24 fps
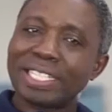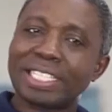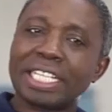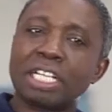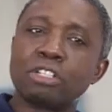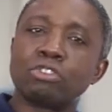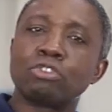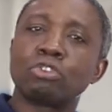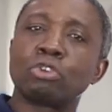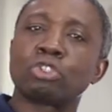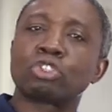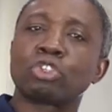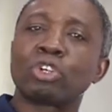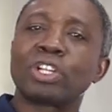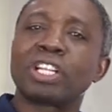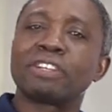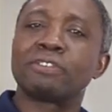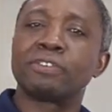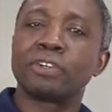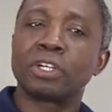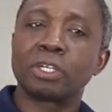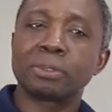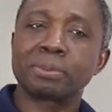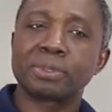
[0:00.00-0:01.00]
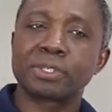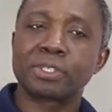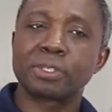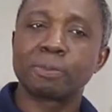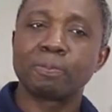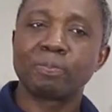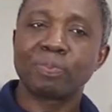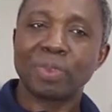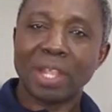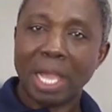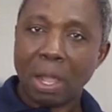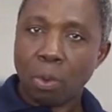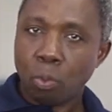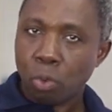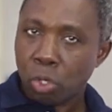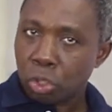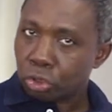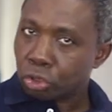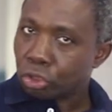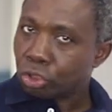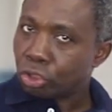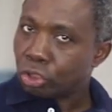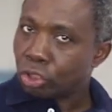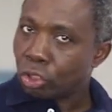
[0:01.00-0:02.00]
I tell you those other verbs, I
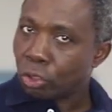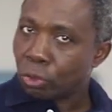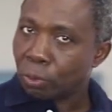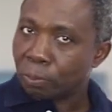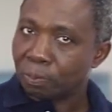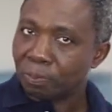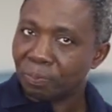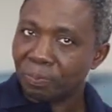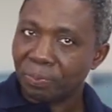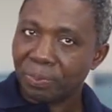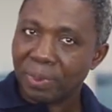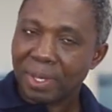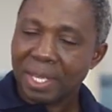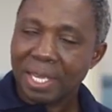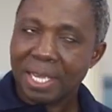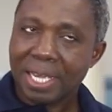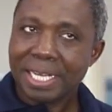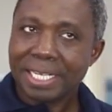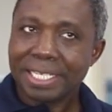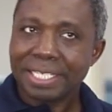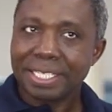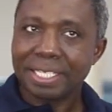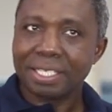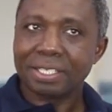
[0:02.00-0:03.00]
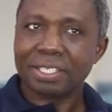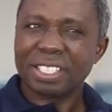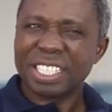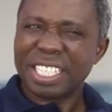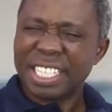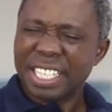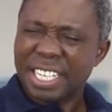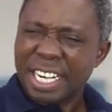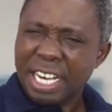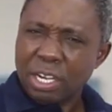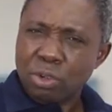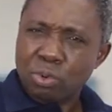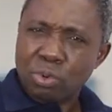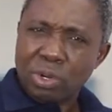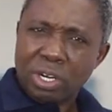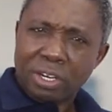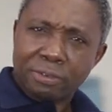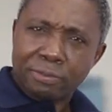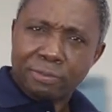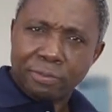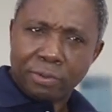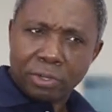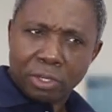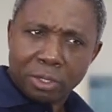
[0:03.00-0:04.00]
want you to know these
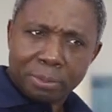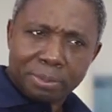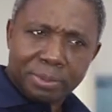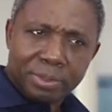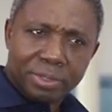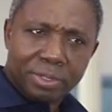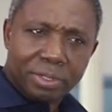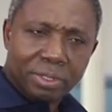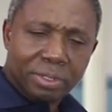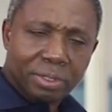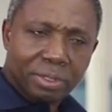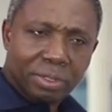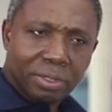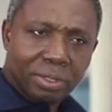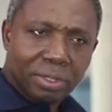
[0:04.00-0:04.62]
irregular verbs,